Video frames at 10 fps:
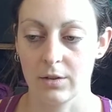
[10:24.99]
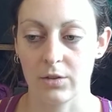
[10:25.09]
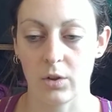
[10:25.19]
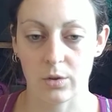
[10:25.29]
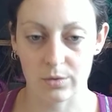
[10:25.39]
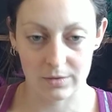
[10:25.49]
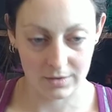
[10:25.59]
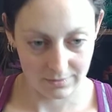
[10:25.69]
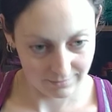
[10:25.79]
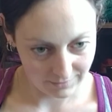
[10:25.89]
So
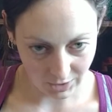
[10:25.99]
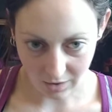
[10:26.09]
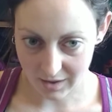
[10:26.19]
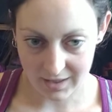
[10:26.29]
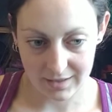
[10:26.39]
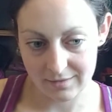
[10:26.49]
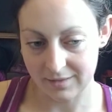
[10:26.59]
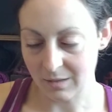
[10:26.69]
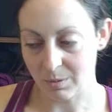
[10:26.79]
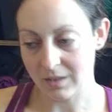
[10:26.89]
sorry,
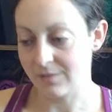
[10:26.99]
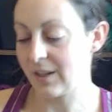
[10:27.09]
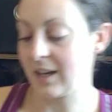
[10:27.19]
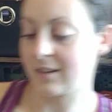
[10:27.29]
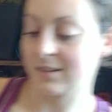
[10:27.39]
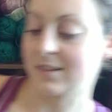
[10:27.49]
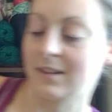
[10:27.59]
nitpicks fans.